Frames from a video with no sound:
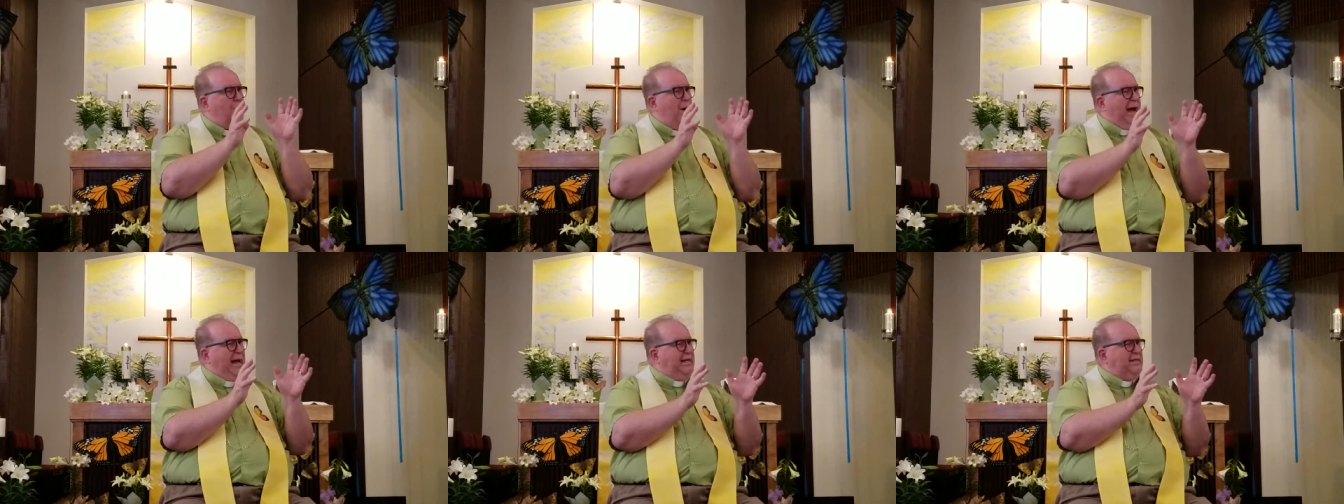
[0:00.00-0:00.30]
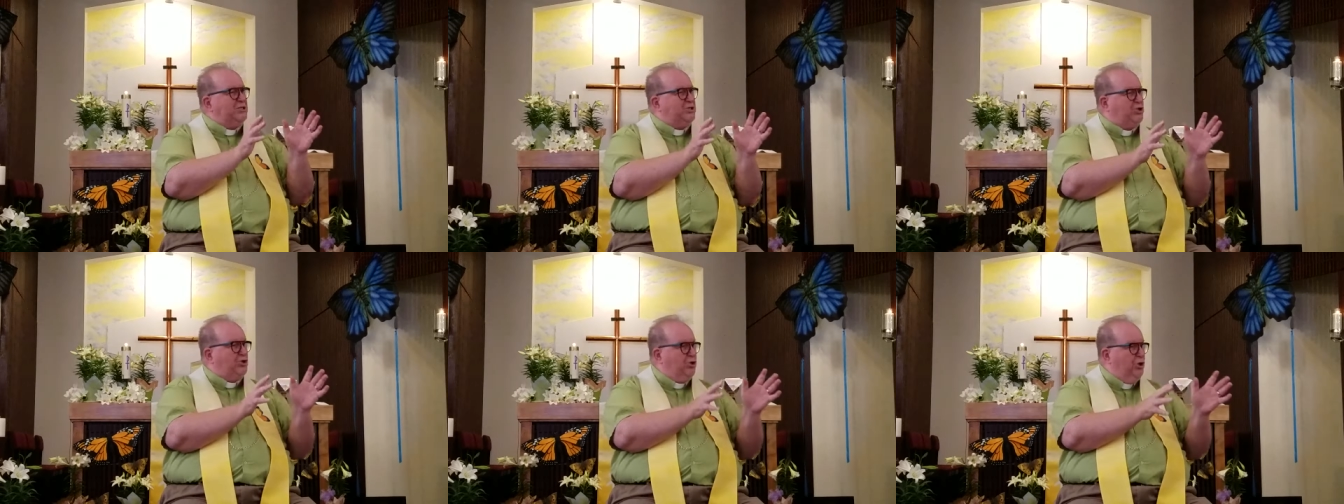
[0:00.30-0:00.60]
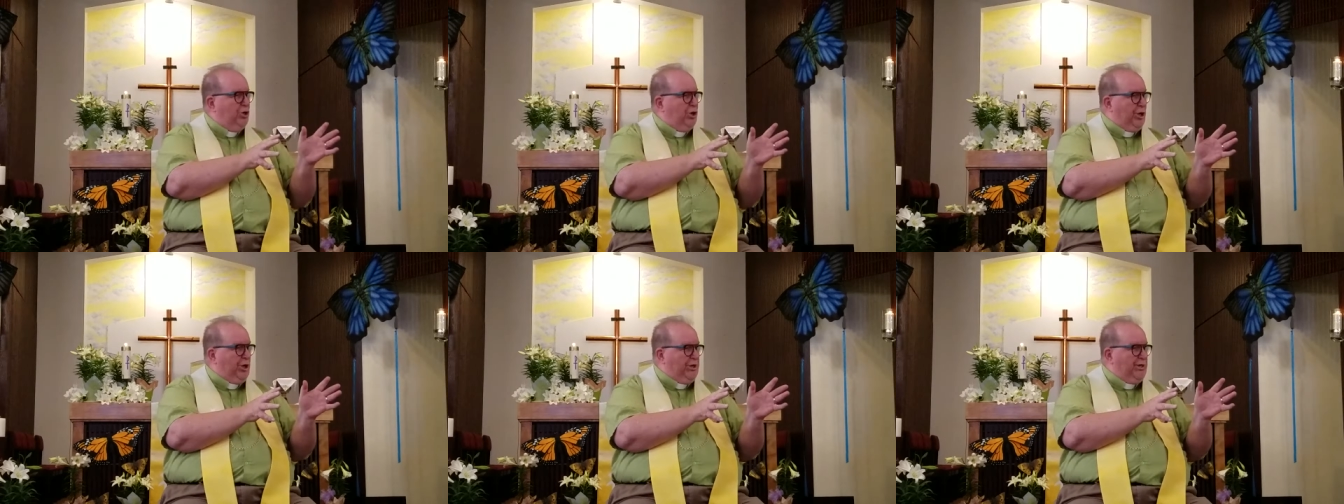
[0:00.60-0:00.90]
quite as
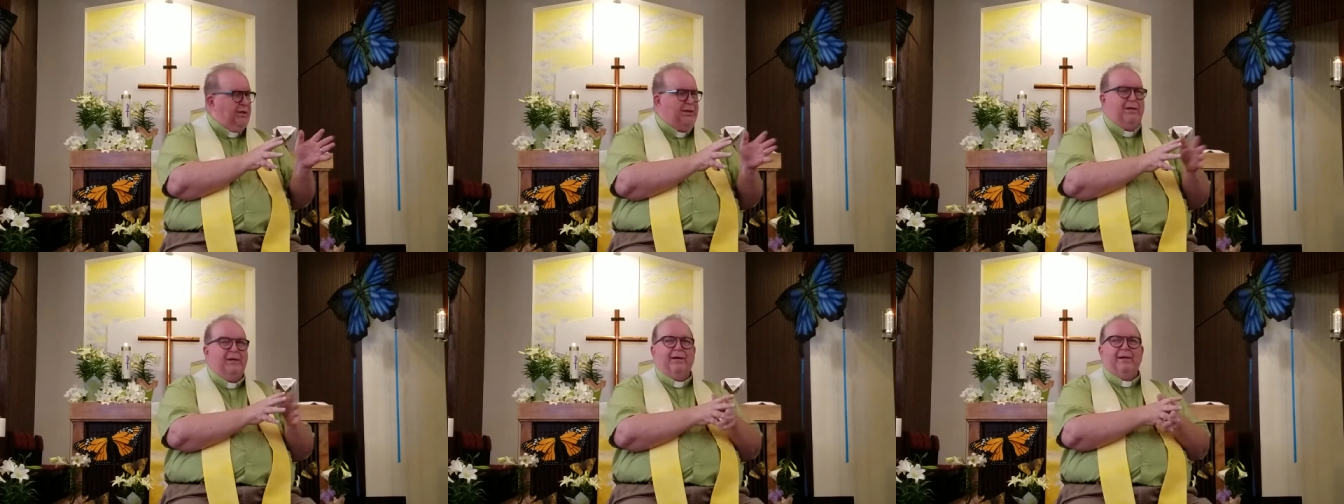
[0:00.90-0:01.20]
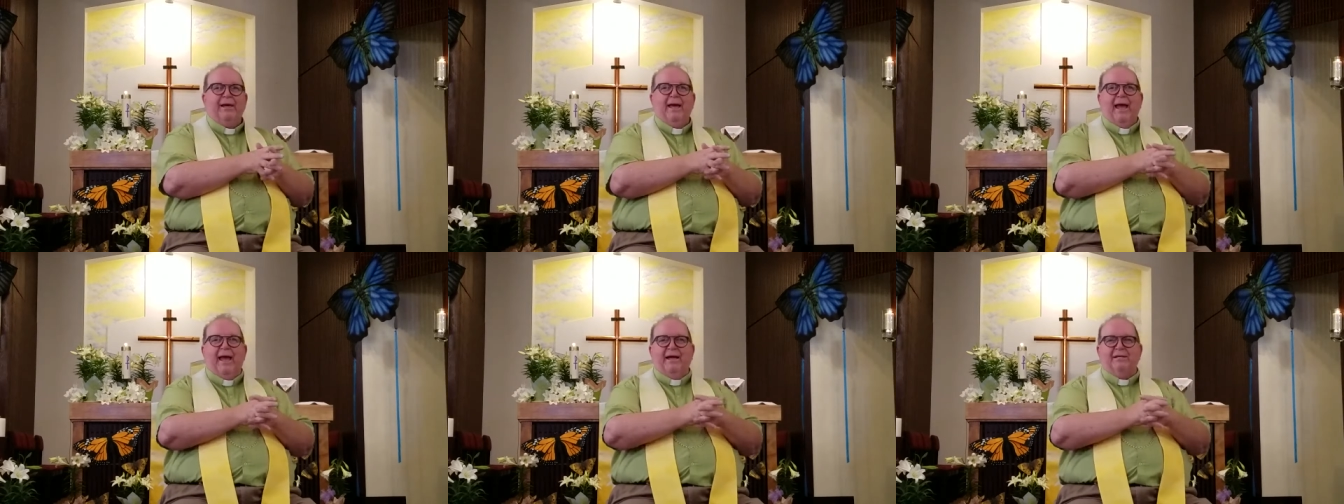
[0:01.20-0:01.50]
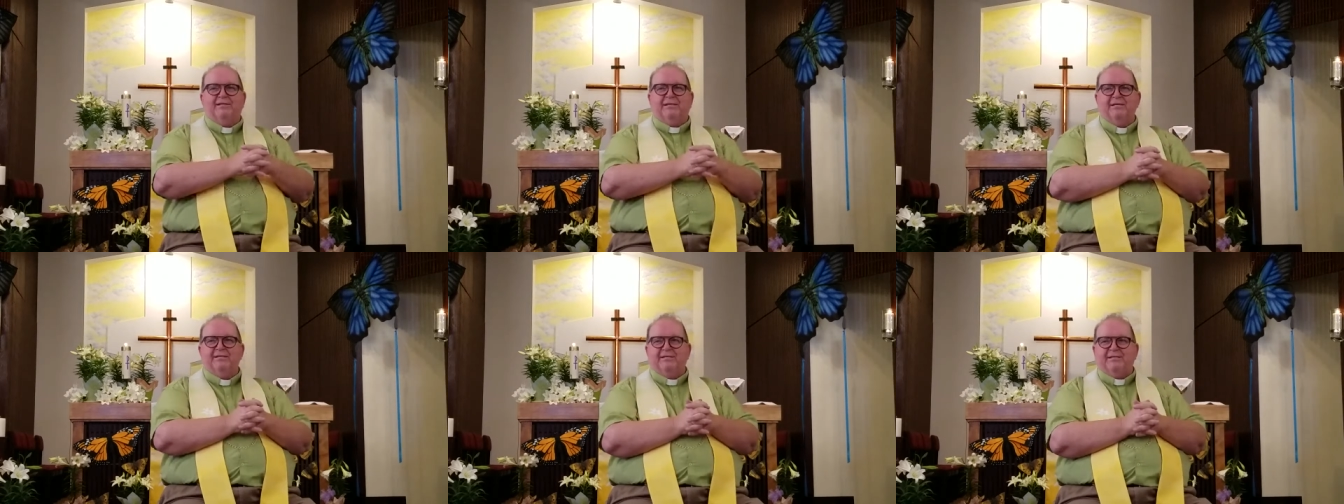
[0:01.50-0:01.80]
good
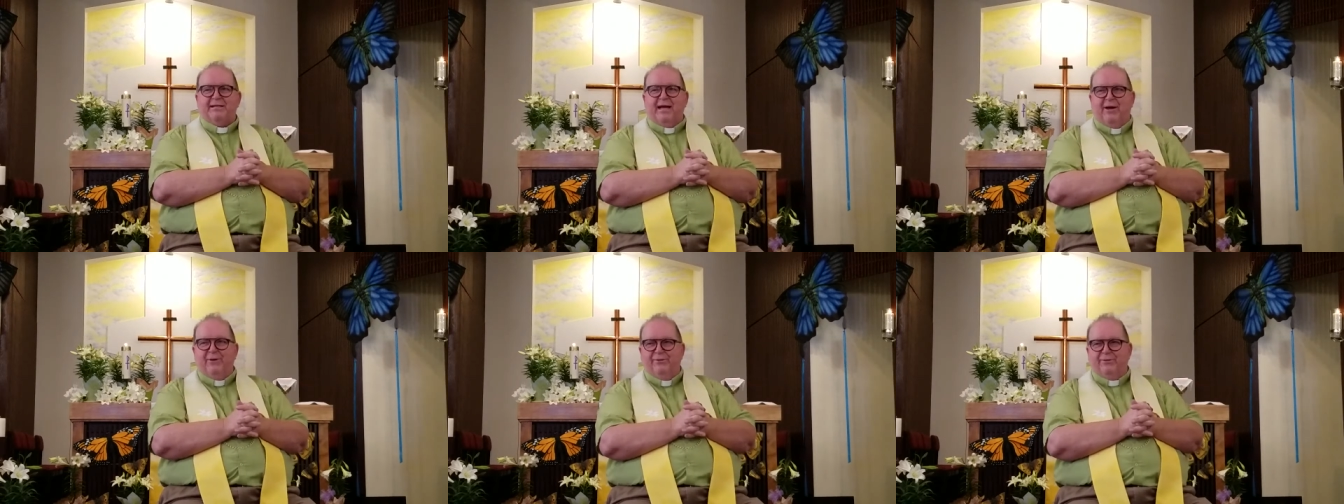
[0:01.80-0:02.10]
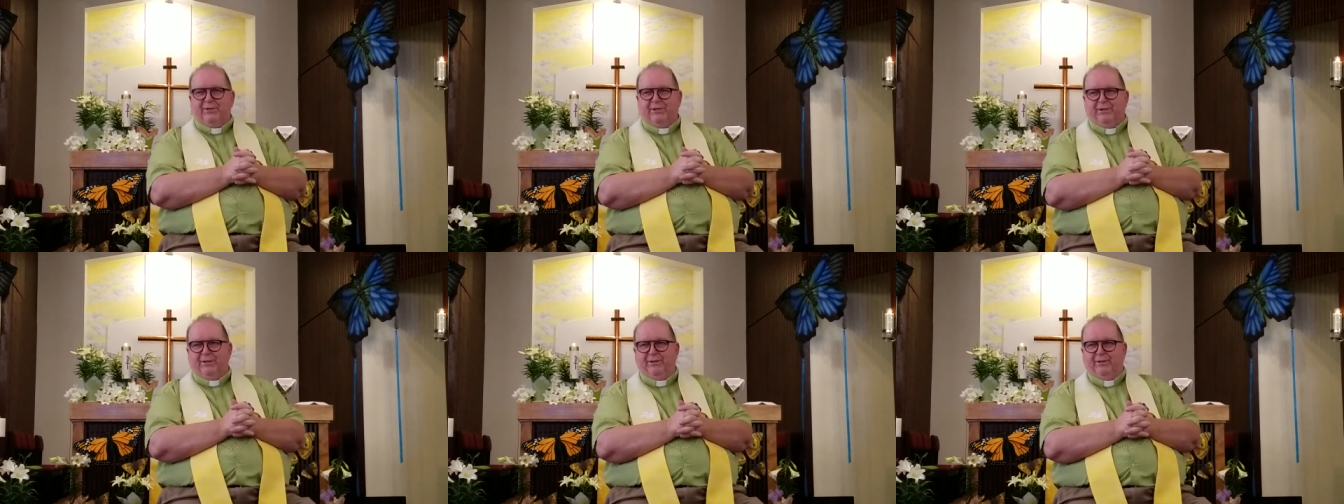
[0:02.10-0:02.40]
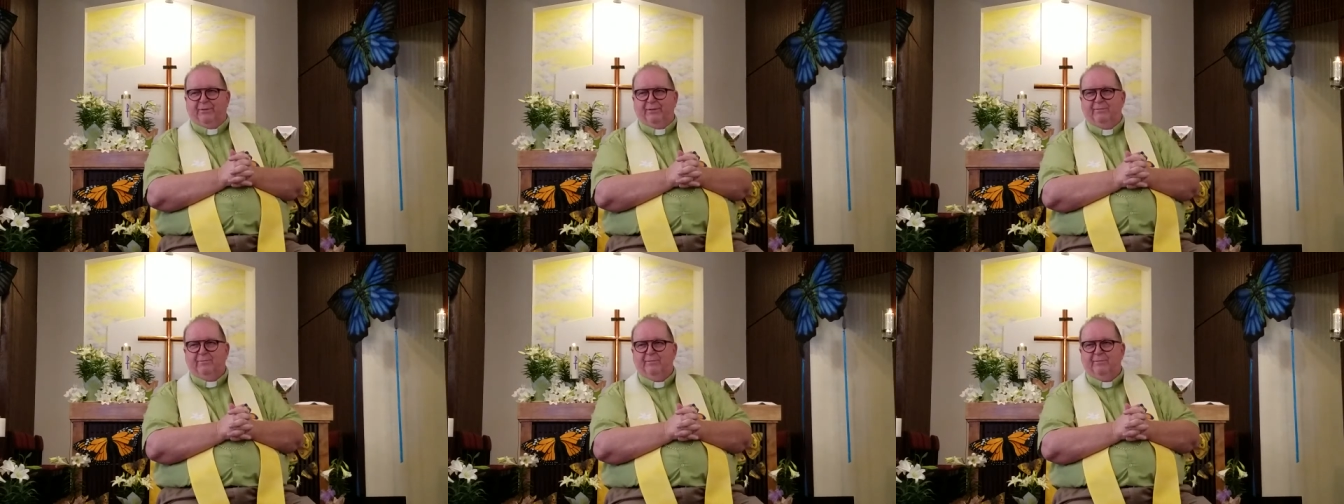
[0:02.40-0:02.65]
as it sounded.